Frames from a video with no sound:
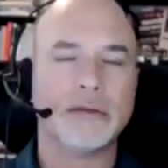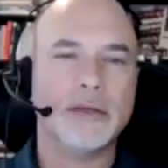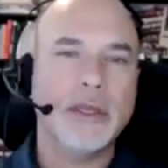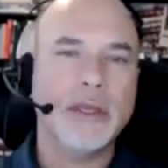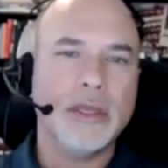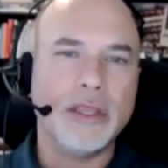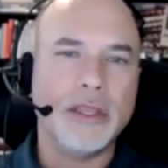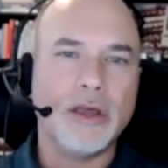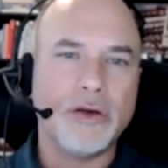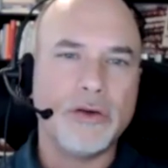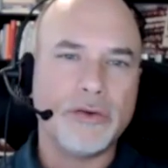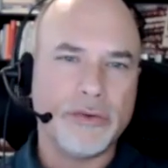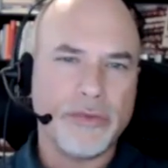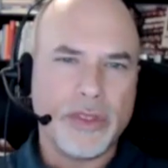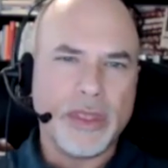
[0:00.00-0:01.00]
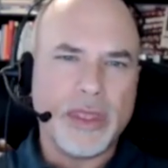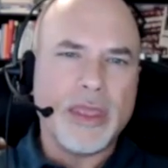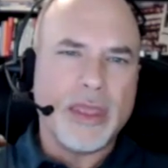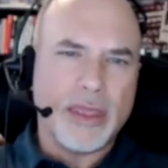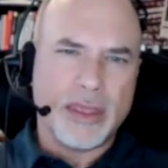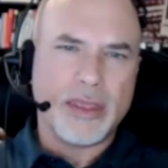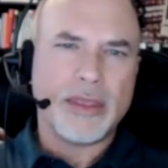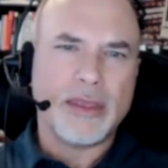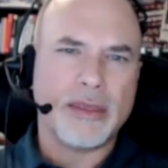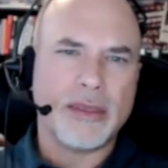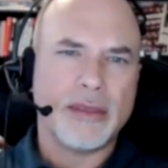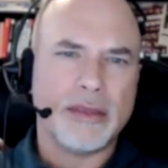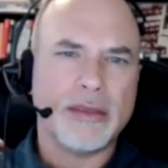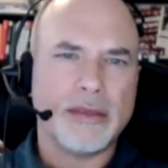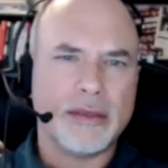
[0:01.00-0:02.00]
want to give something that we
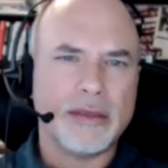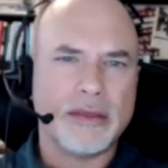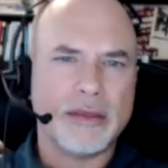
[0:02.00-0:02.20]
can take